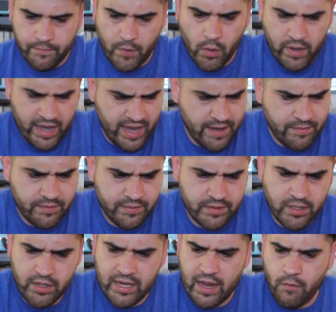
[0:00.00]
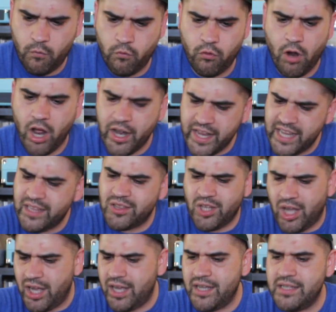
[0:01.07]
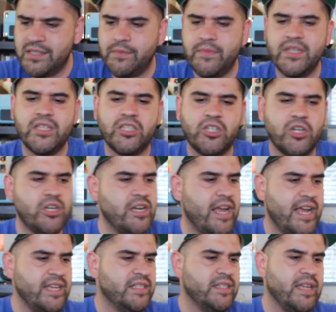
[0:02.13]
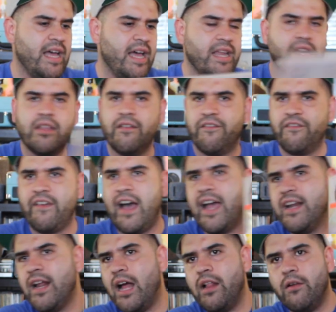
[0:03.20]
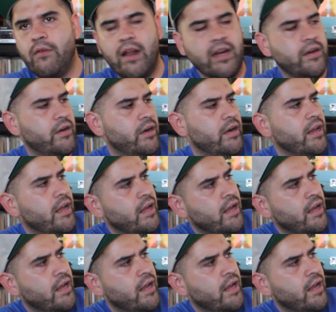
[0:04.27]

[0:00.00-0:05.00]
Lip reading: Okay, so you got Ronnie Laws, Mr. Nice Guy, another $5 record.